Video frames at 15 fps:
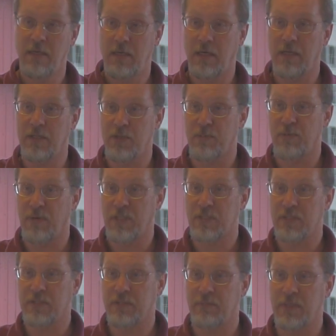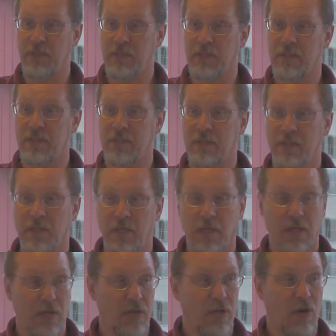on your brushless motors,
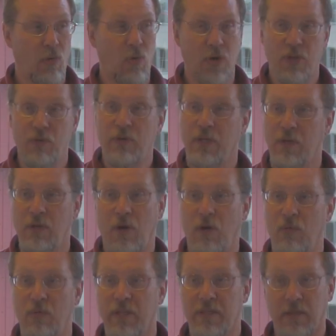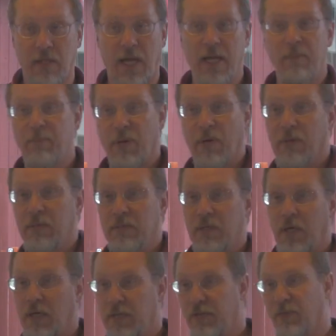or you can go with LiPo
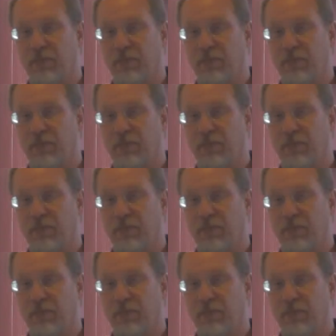on your